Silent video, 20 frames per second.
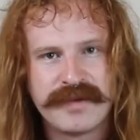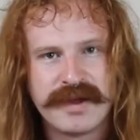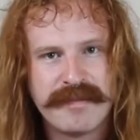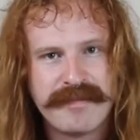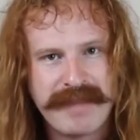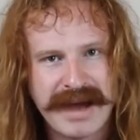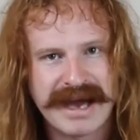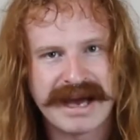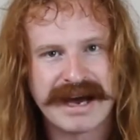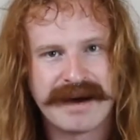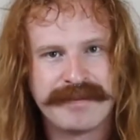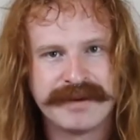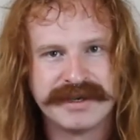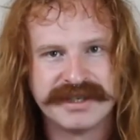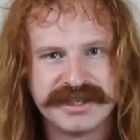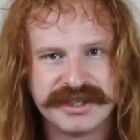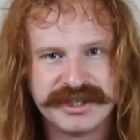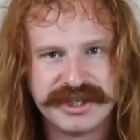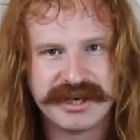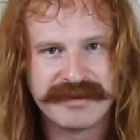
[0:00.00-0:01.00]
back up
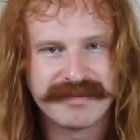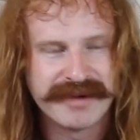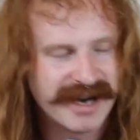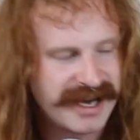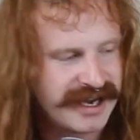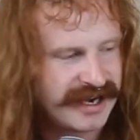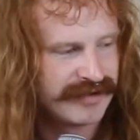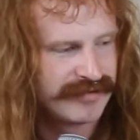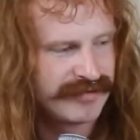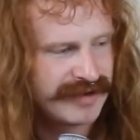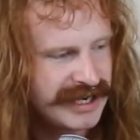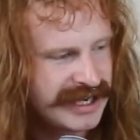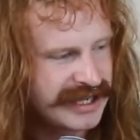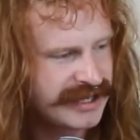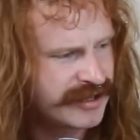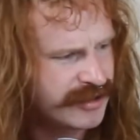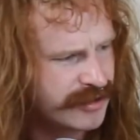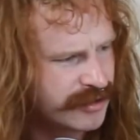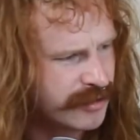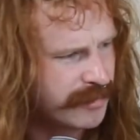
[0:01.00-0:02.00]
into G minor. Really
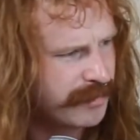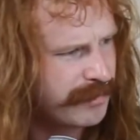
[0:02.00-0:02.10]
cool.